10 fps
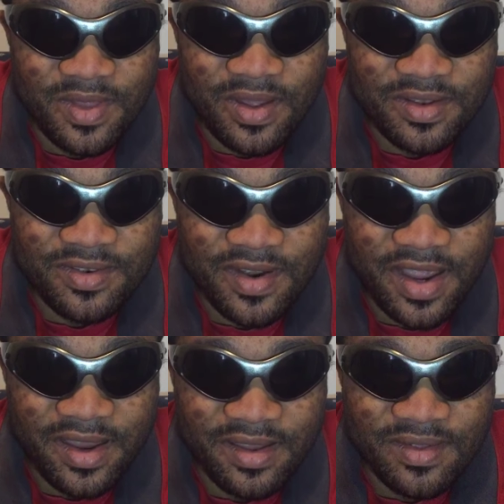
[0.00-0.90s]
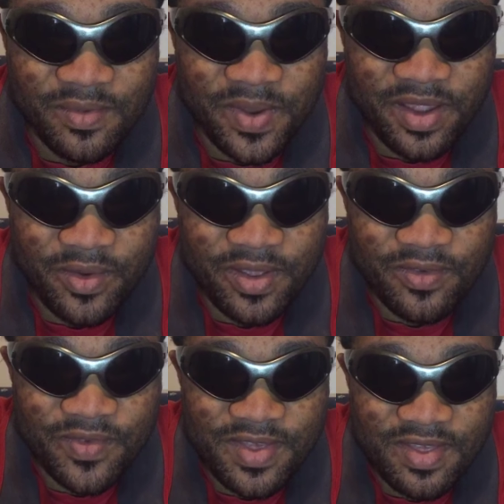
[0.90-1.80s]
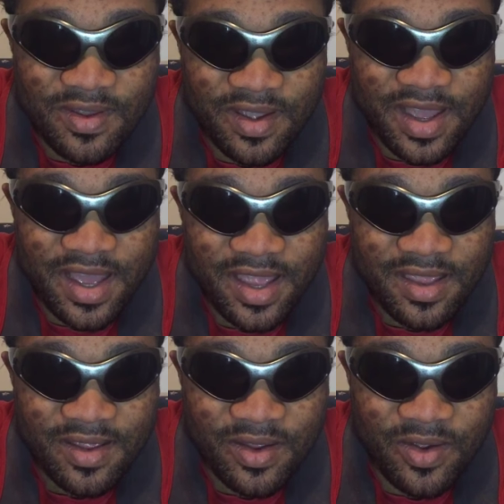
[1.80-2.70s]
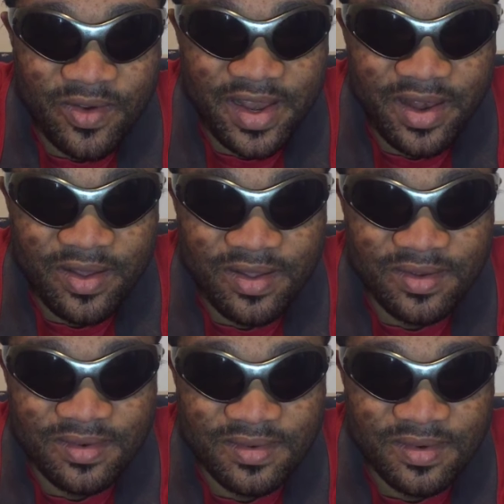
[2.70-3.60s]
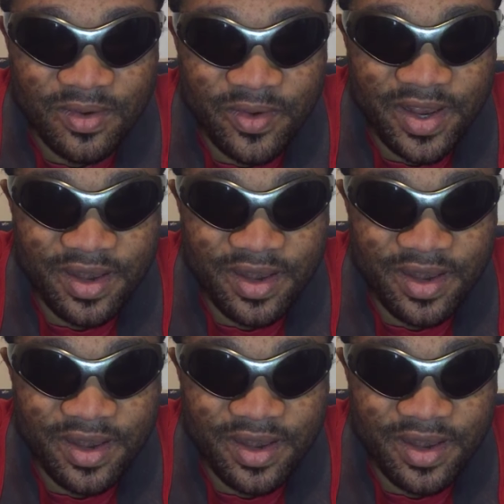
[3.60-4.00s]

don't try it. When you're going to visit your guy, go alone. Go